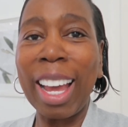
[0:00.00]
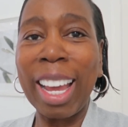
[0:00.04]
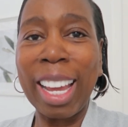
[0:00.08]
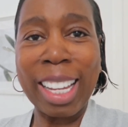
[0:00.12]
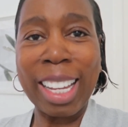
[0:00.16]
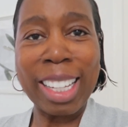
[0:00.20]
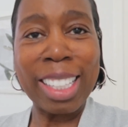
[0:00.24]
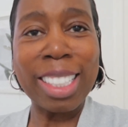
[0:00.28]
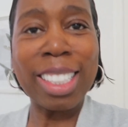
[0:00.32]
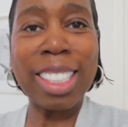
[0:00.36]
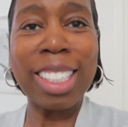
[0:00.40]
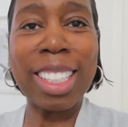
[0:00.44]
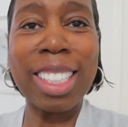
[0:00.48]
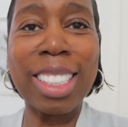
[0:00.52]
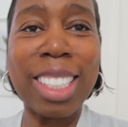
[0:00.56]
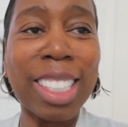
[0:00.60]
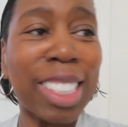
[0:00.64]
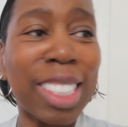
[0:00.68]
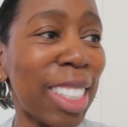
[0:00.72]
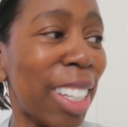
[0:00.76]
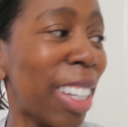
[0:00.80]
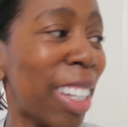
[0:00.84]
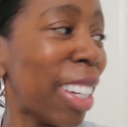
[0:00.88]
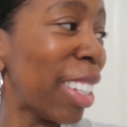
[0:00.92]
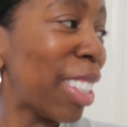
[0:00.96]
And
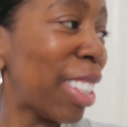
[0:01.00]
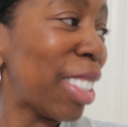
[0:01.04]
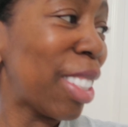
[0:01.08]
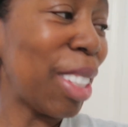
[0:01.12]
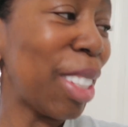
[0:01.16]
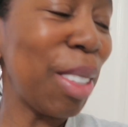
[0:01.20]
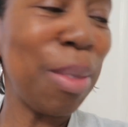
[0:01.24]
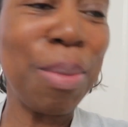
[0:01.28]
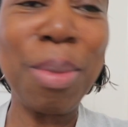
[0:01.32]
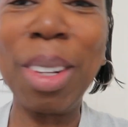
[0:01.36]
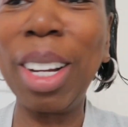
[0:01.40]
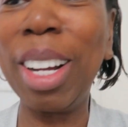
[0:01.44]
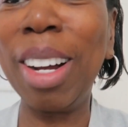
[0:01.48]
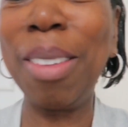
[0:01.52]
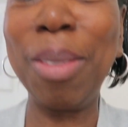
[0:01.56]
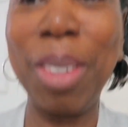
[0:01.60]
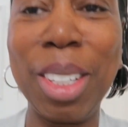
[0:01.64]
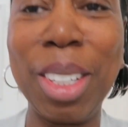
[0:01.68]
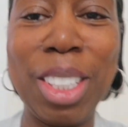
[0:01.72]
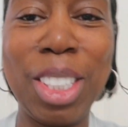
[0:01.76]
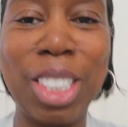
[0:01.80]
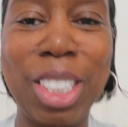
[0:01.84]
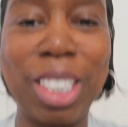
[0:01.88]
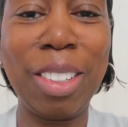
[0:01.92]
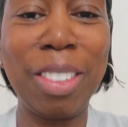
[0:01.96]
this item,
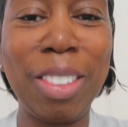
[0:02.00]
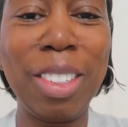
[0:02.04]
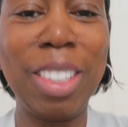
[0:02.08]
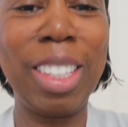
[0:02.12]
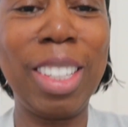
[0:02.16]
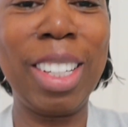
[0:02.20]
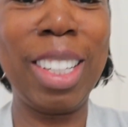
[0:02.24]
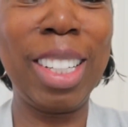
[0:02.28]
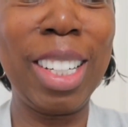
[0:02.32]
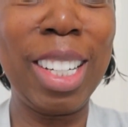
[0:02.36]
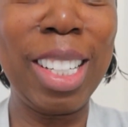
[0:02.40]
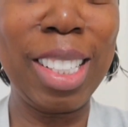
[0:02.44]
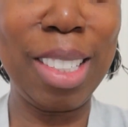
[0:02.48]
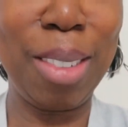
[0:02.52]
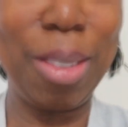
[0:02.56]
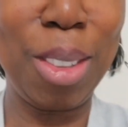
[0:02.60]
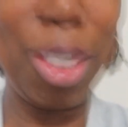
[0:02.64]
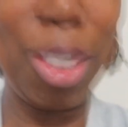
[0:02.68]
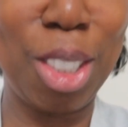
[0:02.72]
I'm gonna show you guys.